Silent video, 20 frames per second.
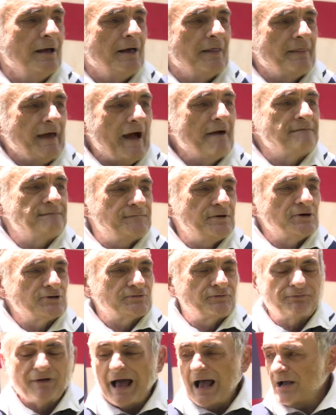that
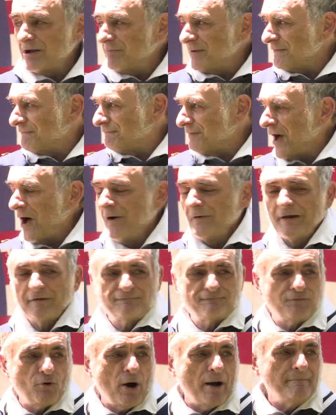first flag will be flown at
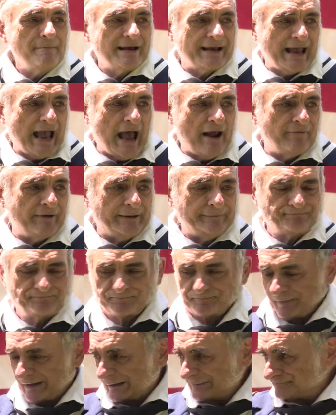Fort McHenry.
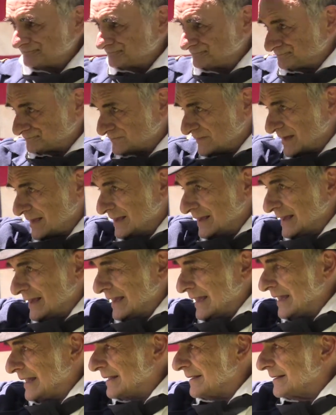
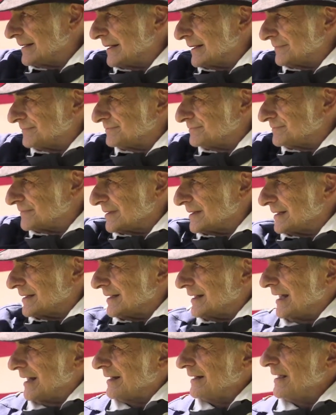And
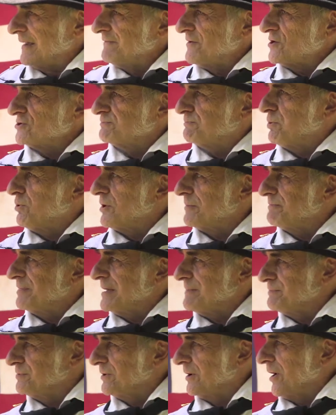leave those poor
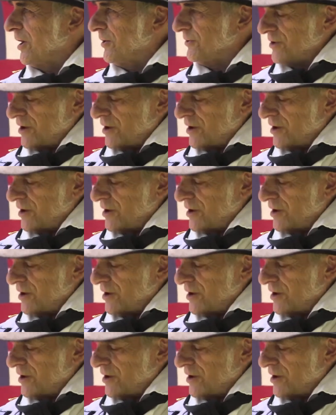people alone